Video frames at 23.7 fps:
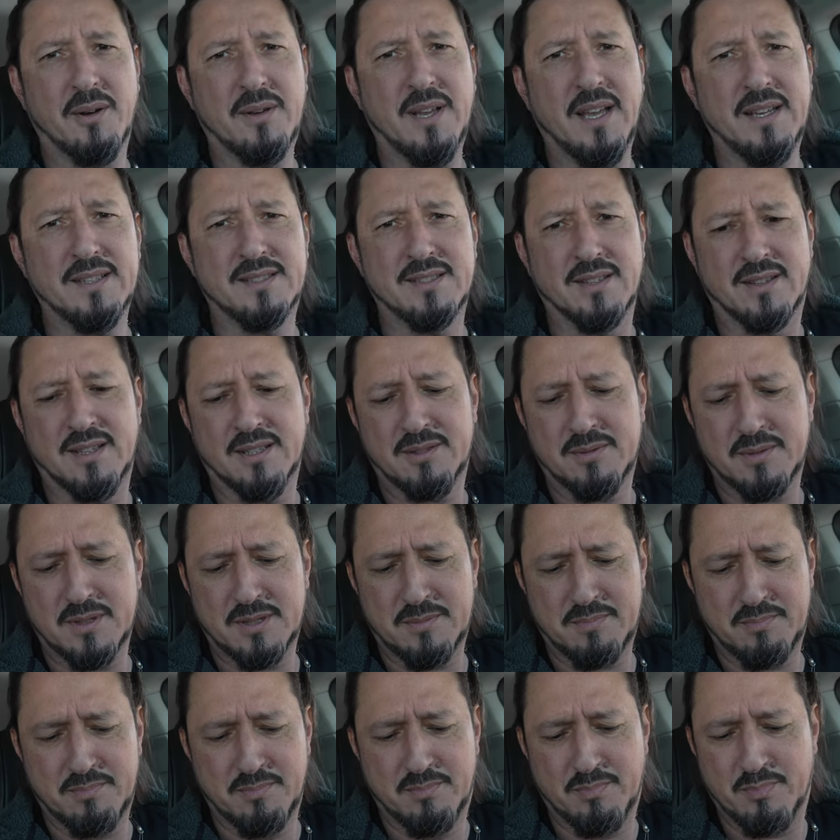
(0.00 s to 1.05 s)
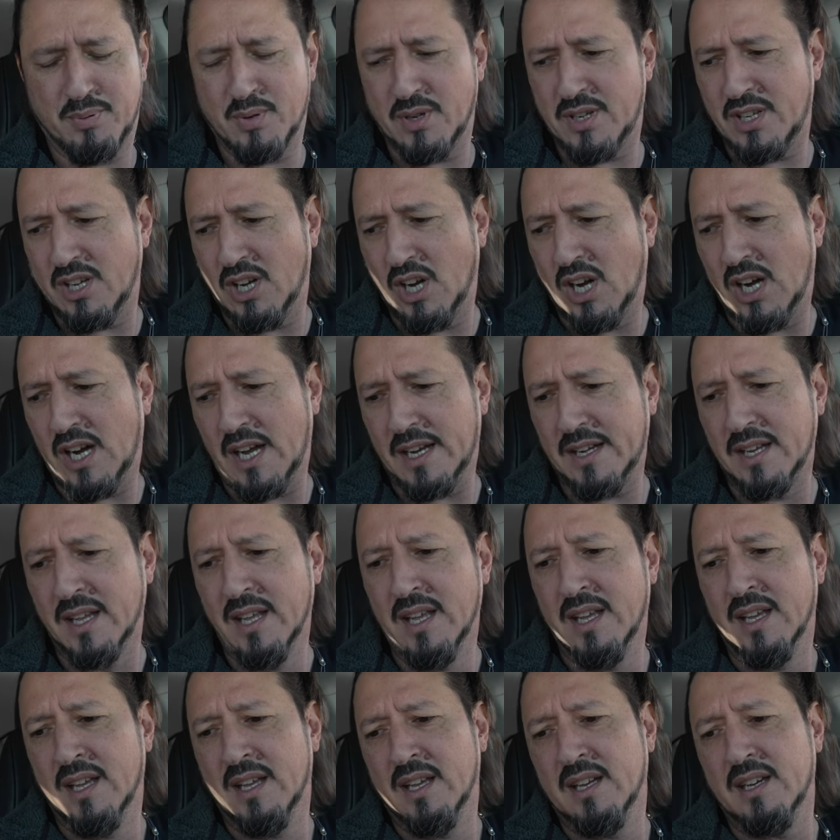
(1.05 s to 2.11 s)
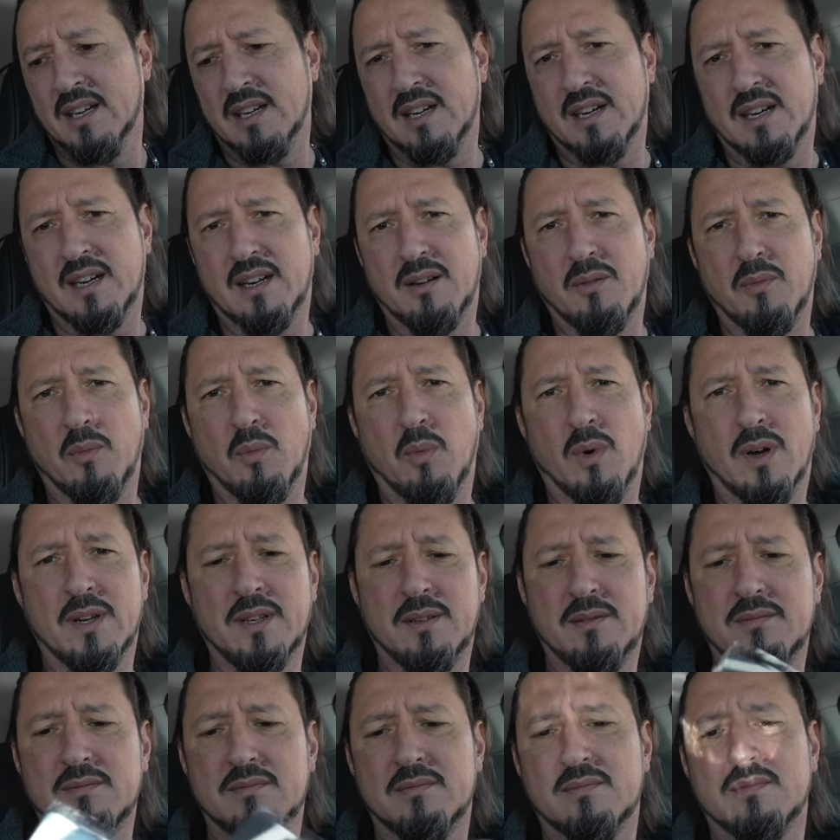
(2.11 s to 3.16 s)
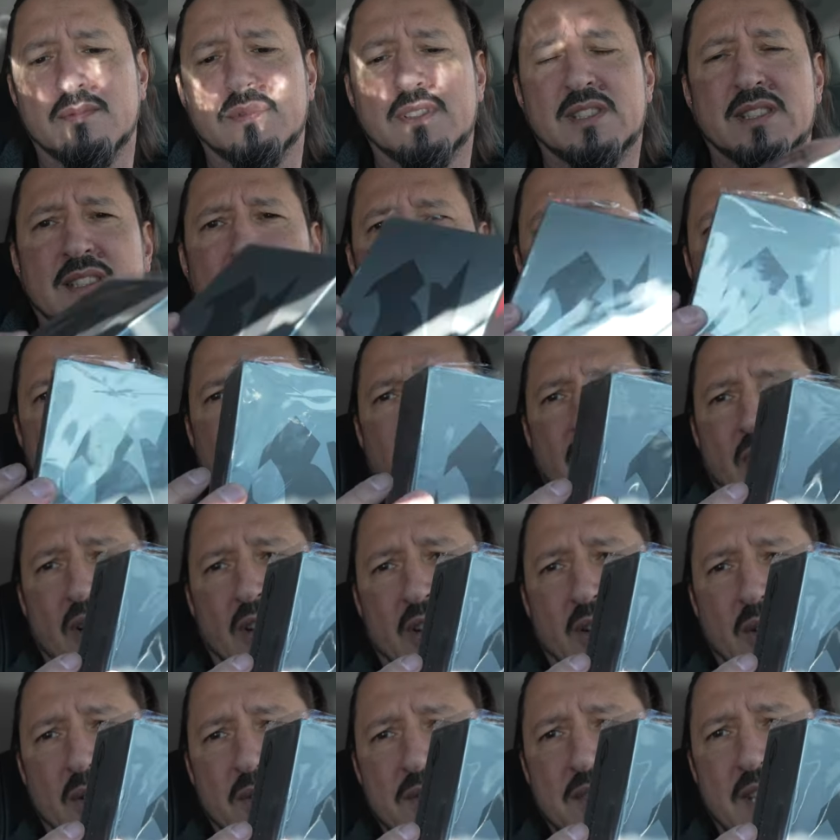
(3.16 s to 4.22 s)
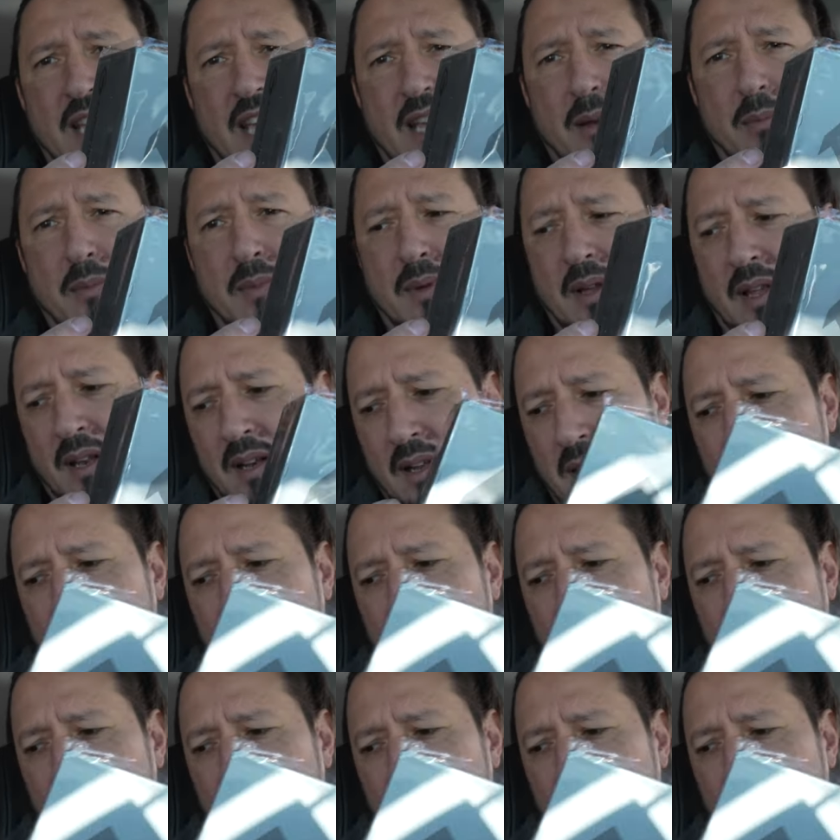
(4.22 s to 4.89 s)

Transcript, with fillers: Okay, so this was pretty odd. Uh, one set of gargoyles came in